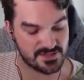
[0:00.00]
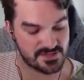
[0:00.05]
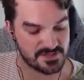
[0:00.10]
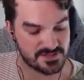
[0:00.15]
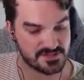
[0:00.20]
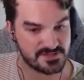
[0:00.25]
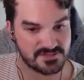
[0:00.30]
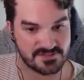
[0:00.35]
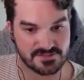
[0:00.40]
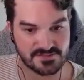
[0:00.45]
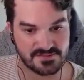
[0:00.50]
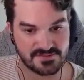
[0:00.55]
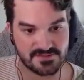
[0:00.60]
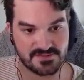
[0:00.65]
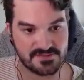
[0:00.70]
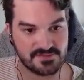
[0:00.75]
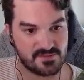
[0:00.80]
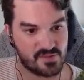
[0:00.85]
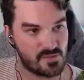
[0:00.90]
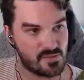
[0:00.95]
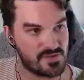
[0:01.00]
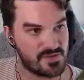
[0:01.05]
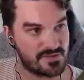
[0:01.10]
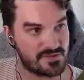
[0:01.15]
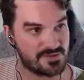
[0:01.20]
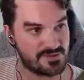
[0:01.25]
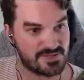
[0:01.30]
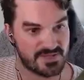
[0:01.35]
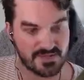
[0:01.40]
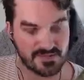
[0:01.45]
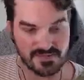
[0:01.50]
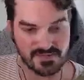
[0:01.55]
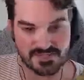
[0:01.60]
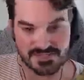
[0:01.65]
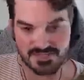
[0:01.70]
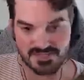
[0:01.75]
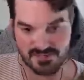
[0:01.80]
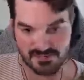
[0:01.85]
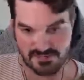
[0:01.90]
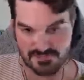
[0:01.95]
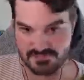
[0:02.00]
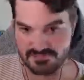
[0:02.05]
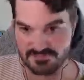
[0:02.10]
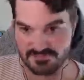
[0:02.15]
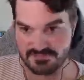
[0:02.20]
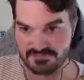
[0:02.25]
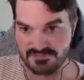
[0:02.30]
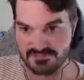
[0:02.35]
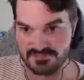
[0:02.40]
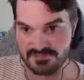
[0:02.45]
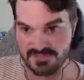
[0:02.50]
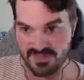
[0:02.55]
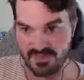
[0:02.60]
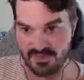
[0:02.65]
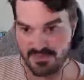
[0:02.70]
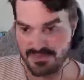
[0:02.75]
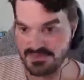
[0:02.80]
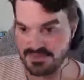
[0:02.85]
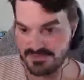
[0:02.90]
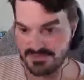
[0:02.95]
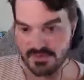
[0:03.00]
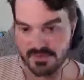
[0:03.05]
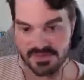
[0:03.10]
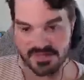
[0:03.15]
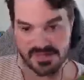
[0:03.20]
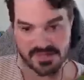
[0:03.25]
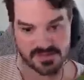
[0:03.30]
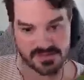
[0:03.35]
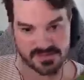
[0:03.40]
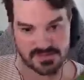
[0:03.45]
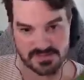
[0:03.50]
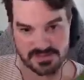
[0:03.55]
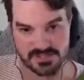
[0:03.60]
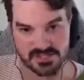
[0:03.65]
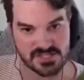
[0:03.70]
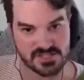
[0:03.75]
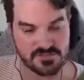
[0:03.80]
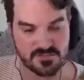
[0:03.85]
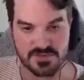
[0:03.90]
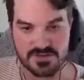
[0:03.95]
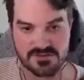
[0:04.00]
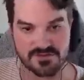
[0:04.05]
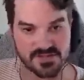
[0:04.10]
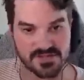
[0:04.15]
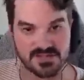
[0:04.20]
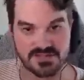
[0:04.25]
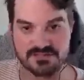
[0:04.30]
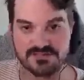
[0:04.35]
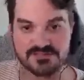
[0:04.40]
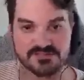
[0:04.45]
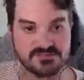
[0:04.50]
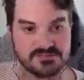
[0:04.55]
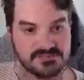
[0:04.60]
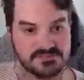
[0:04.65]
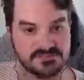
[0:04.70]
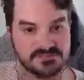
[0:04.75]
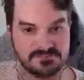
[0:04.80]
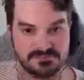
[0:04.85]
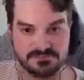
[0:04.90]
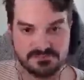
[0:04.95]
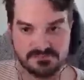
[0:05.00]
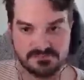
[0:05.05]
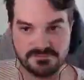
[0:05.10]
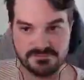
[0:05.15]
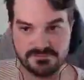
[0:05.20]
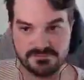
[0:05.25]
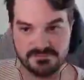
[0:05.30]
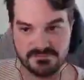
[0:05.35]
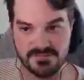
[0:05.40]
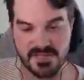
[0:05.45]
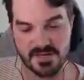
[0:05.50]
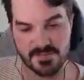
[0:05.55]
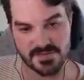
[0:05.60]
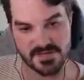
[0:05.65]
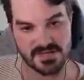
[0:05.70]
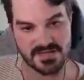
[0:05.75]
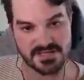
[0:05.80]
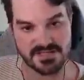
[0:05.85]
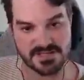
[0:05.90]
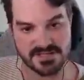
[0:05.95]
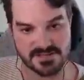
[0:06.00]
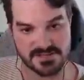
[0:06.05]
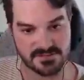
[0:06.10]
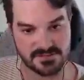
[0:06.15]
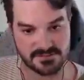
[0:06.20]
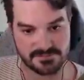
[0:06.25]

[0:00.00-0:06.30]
When we unlock that, we're done. I wonder if there'll be like a little achievement for that. That'd be nice.